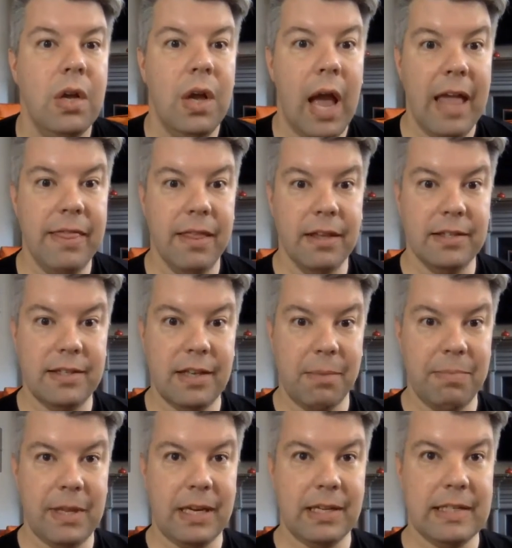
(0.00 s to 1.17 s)
And then
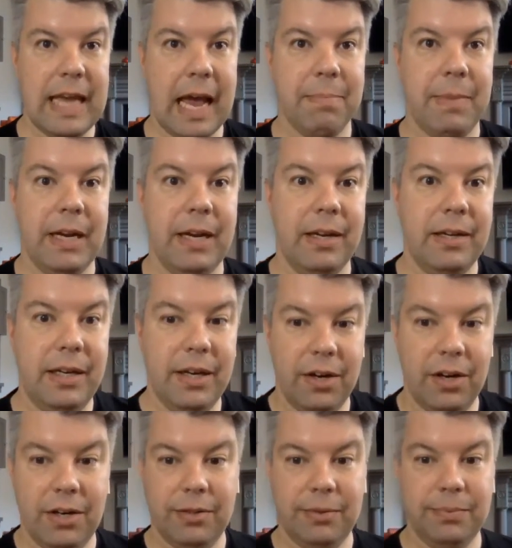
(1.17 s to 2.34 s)
something is happening
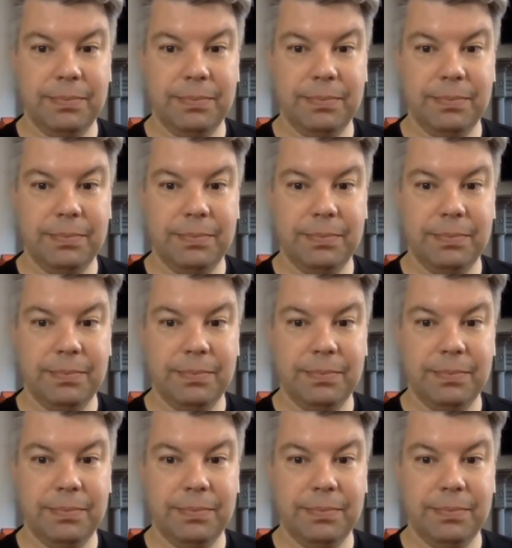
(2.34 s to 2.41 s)
here.